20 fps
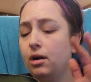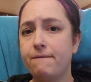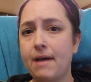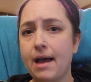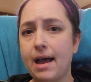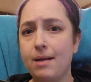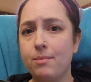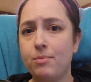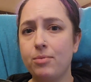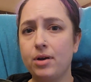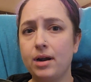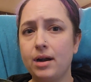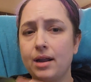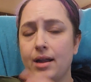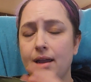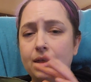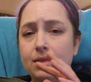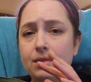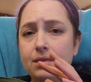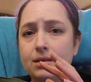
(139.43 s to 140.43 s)

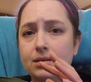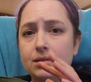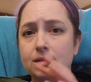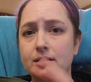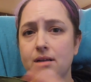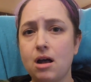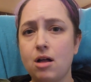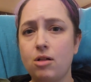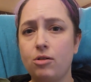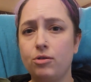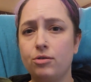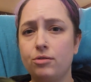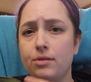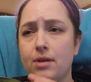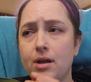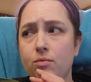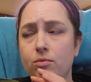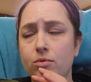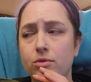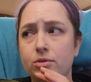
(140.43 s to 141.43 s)
fabric in this color
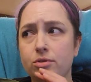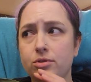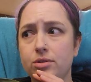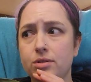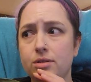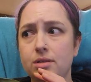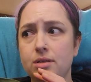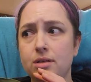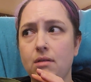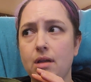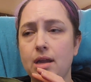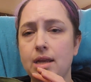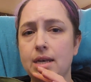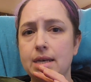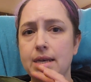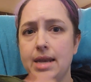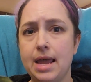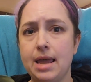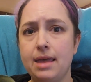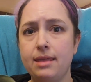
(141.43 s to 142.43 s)
that was like
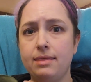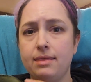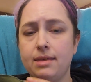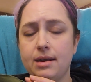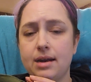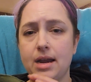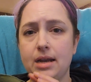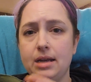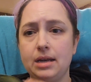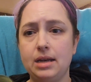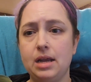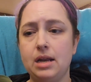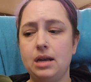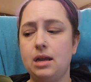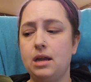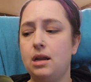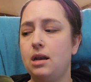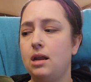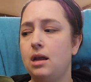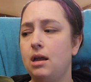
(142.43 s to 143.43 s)
knit that I
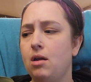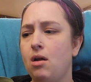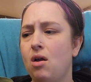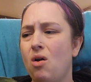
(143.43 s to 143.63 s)
needed,